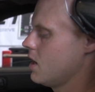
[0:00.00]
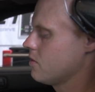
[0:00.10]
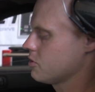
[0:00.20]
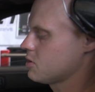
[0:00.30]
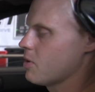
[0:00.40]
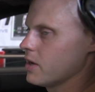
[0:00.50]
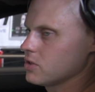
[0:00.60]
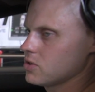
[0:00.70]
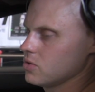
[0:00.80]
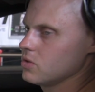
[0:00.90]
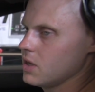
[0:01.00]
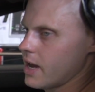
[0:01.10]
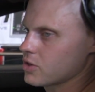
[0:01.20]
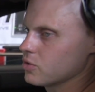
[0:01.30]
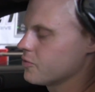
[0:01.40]
in response to the
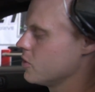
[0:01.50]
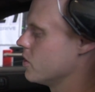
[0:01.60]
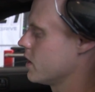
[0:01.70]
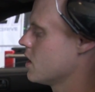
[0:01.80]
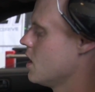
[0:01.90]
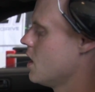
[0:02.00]
actual fueling.